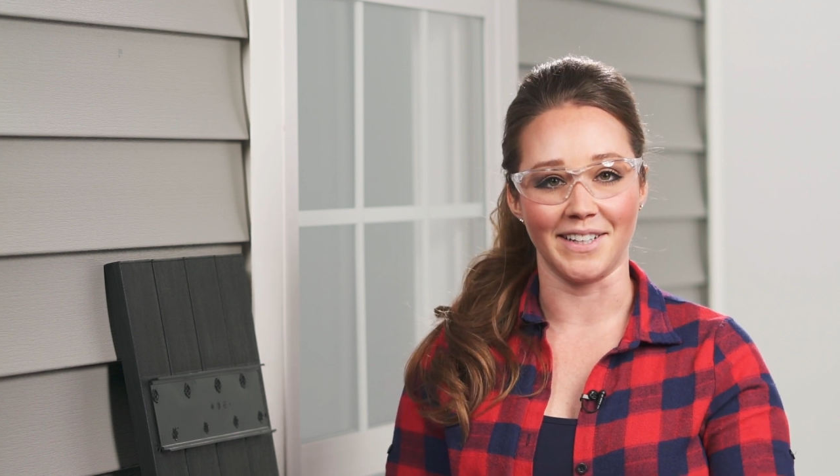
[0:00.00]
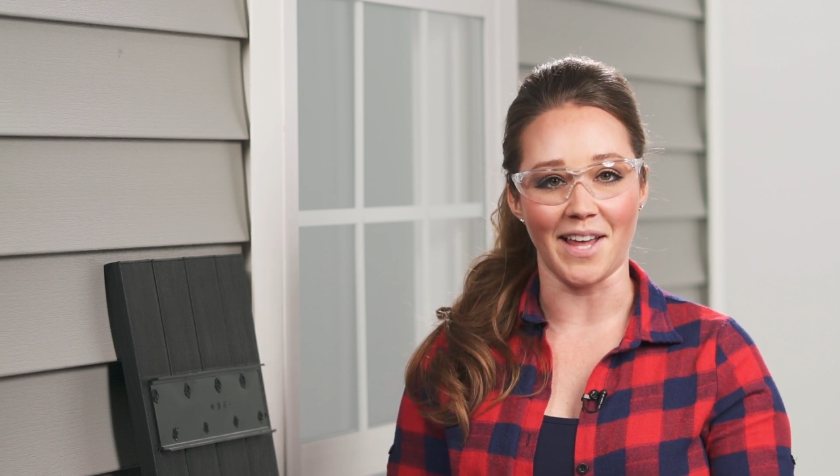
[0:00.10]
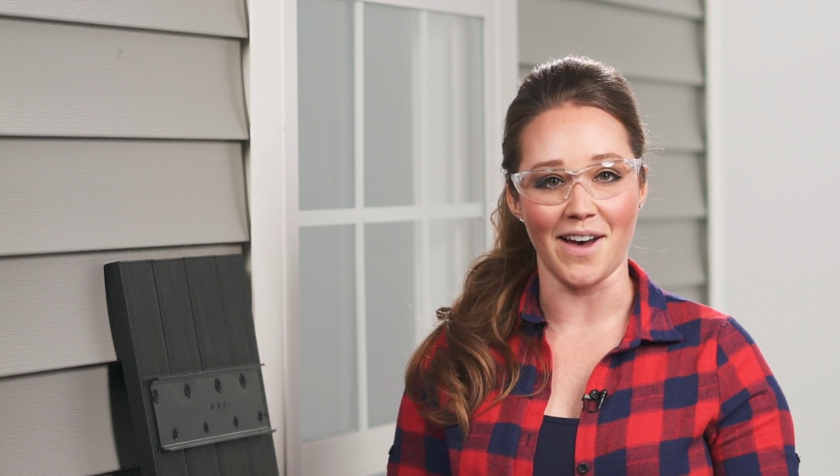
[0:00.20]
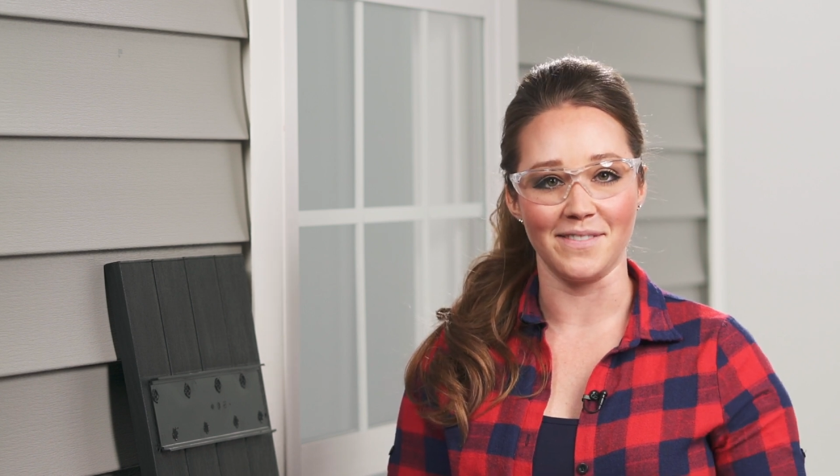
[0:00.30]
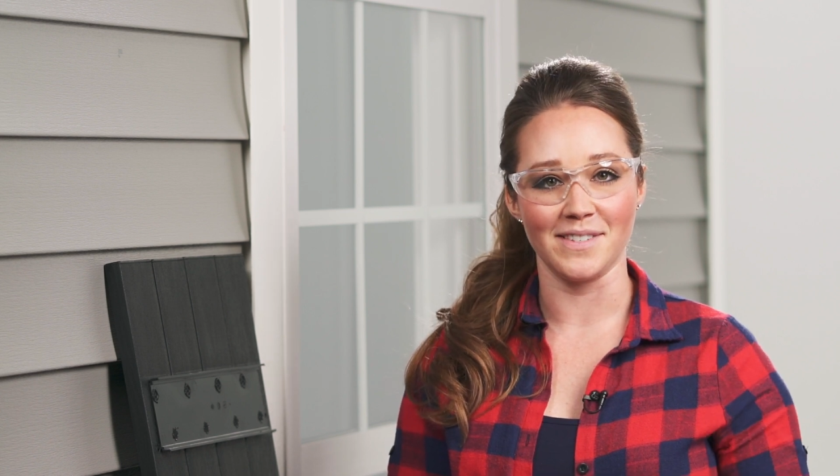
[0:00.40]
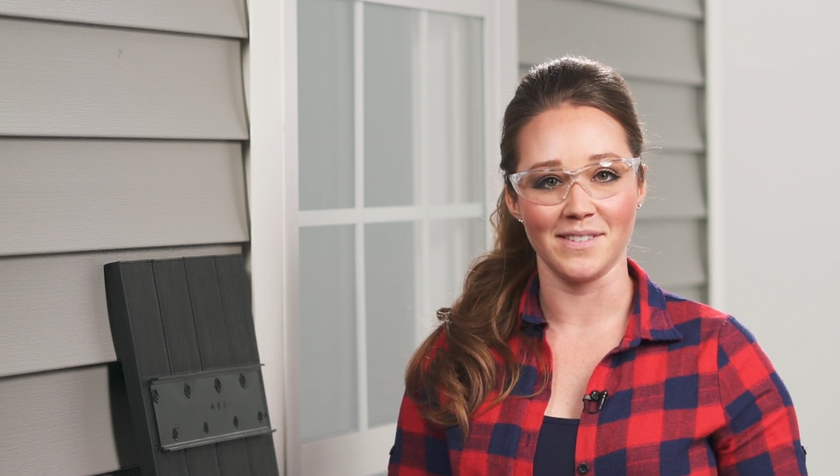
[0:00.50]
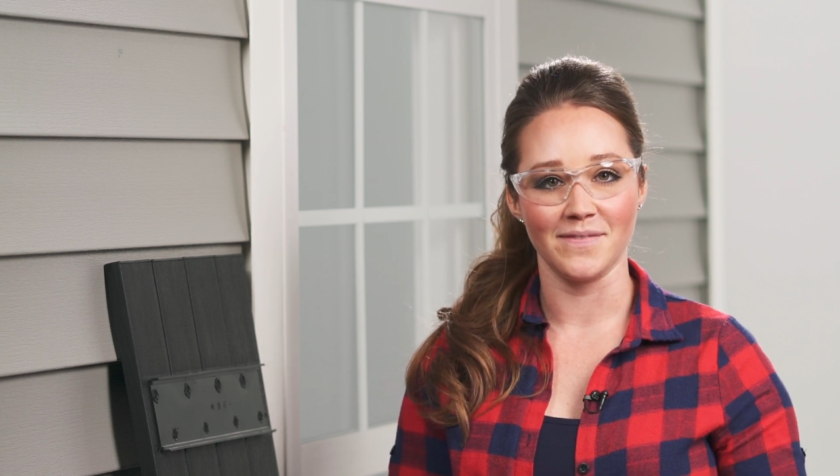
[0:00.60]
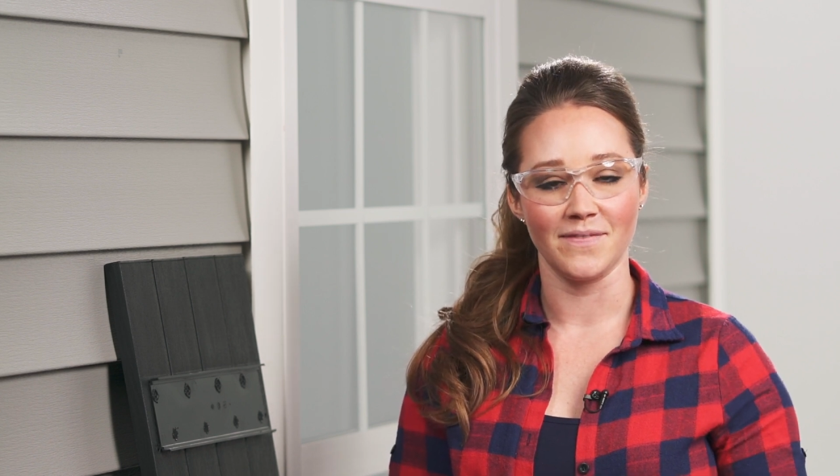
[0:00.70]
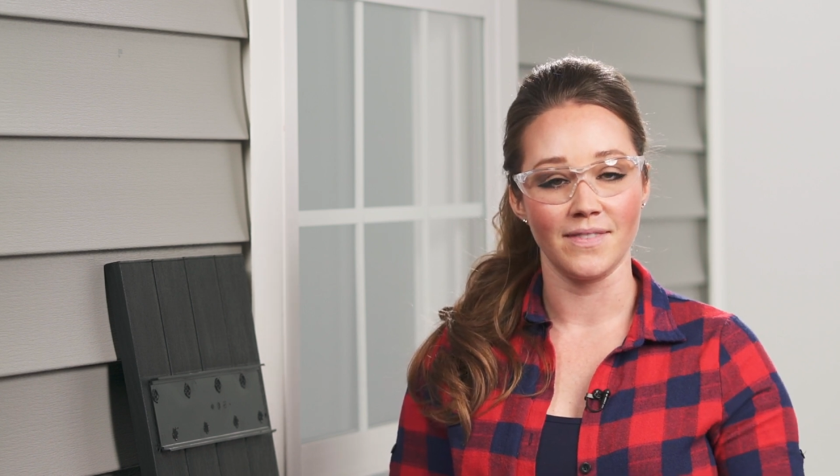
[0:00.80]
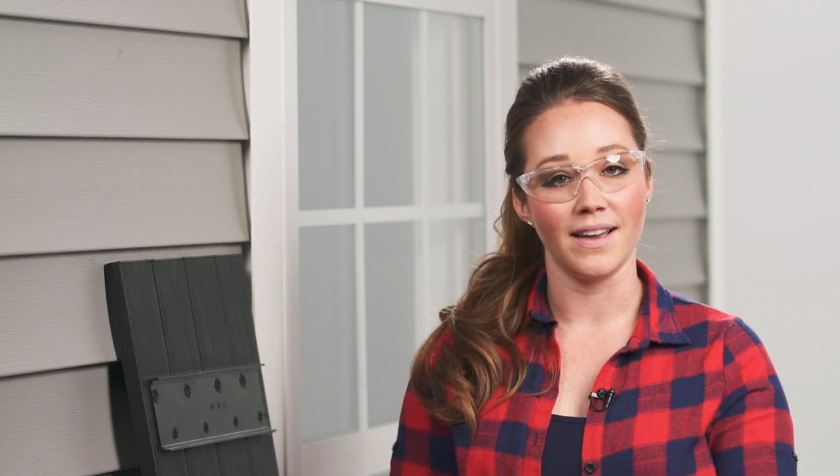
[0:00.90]
gloves.
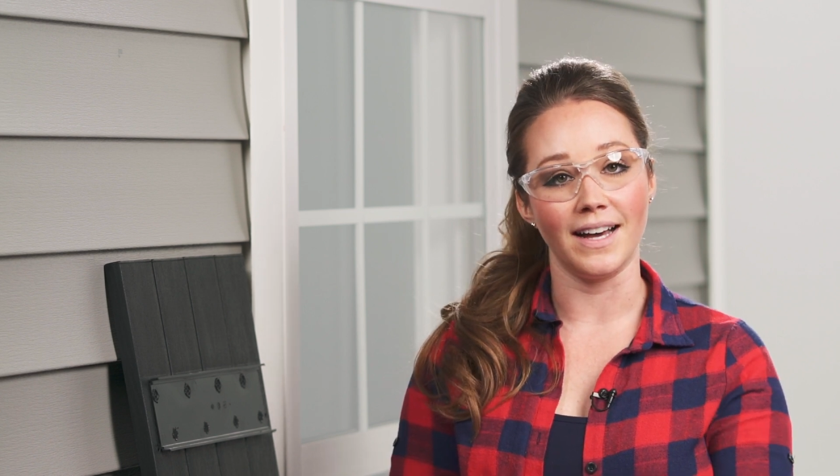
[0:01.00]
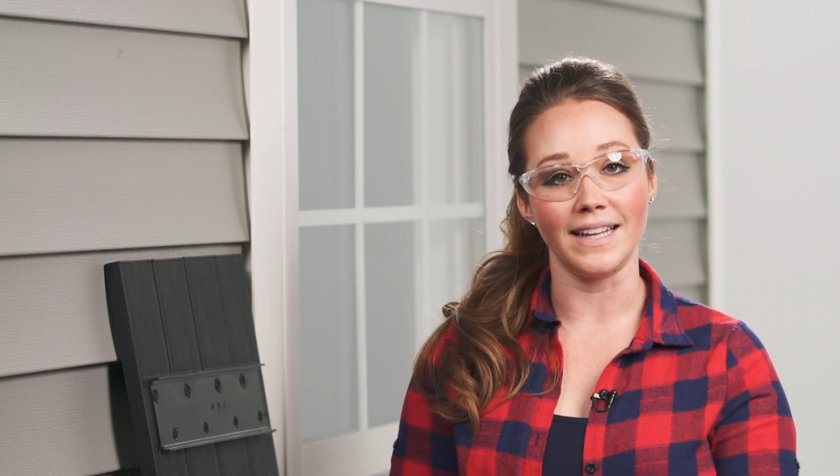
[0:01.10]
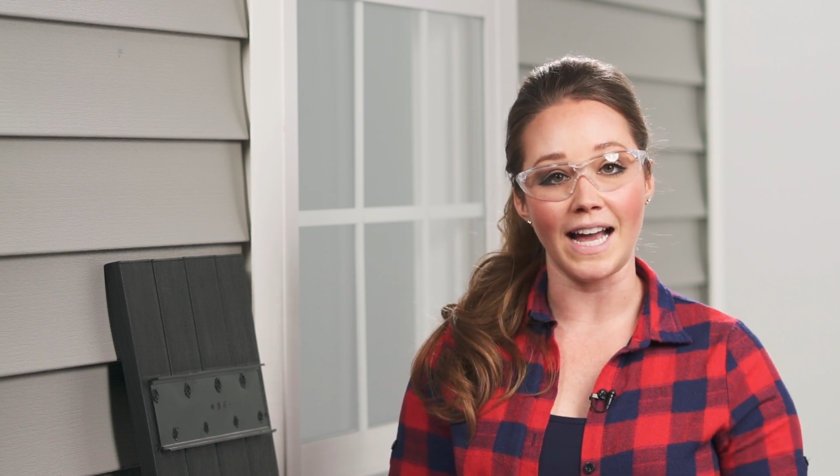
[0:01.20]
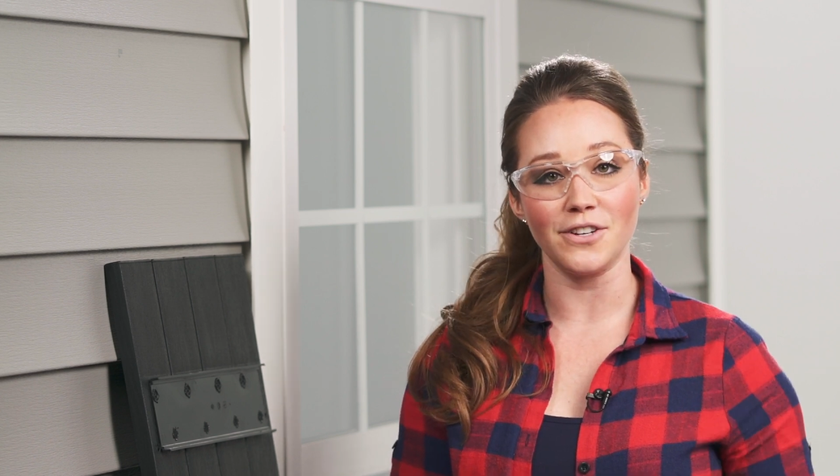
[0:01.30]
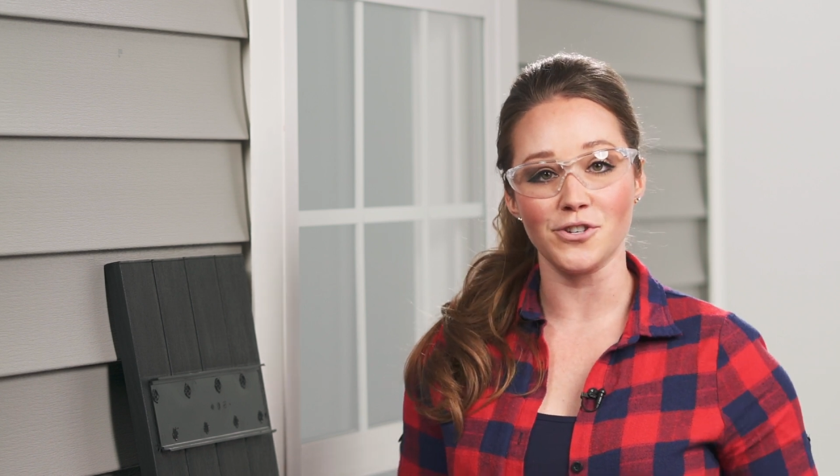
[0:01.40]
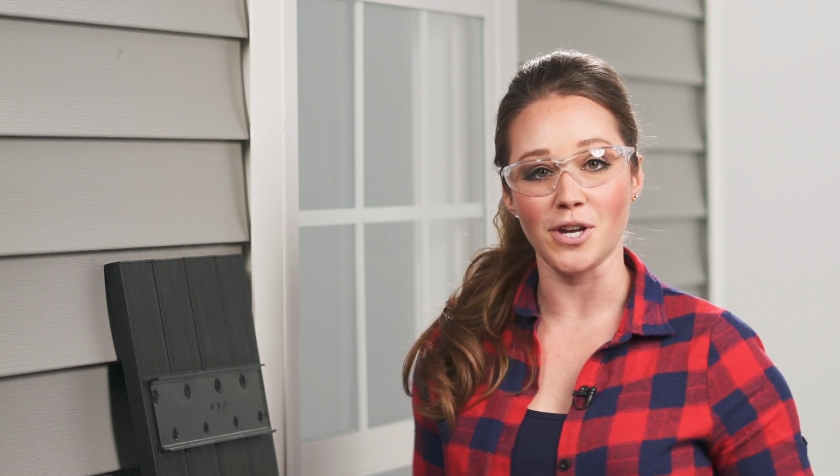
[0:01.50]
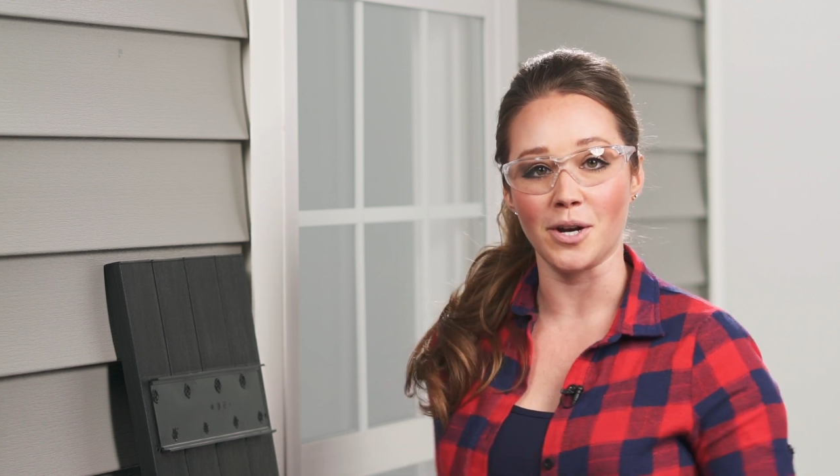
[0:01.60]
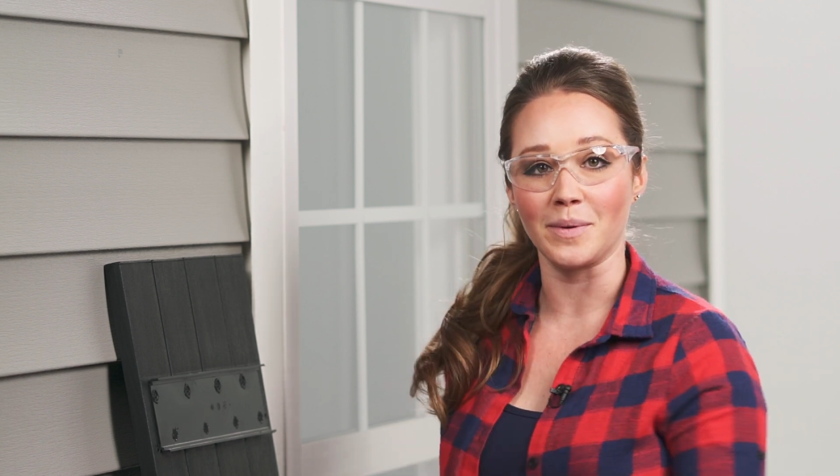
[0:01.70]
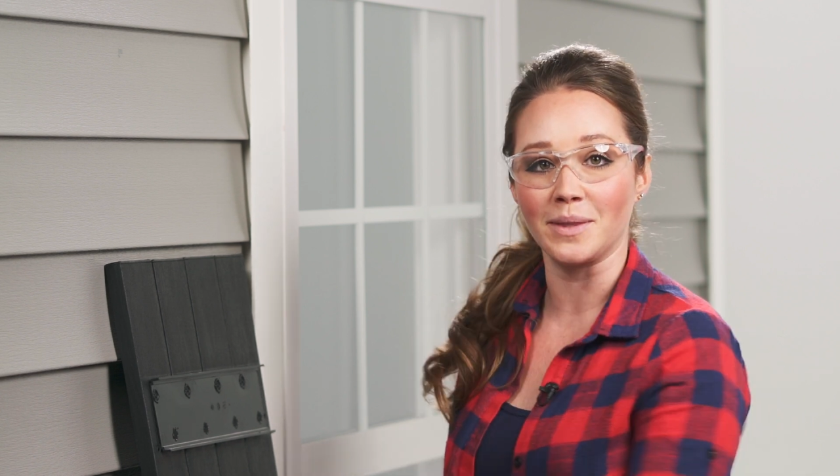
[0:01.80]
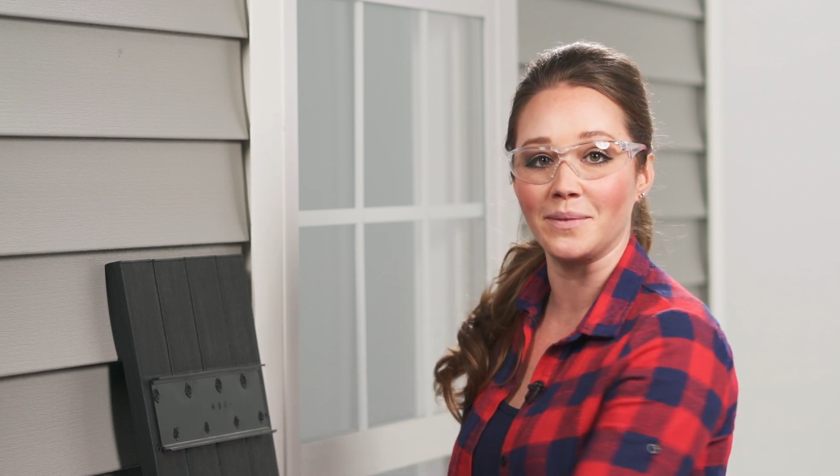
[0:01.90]
Align your
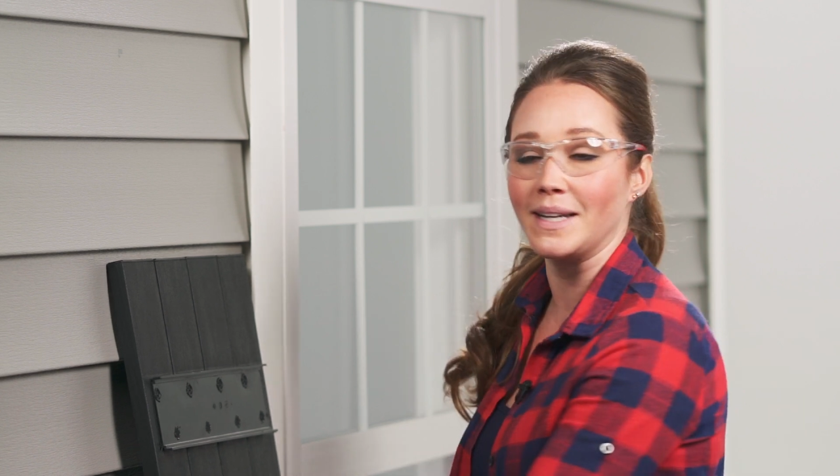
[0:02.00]
shutter with the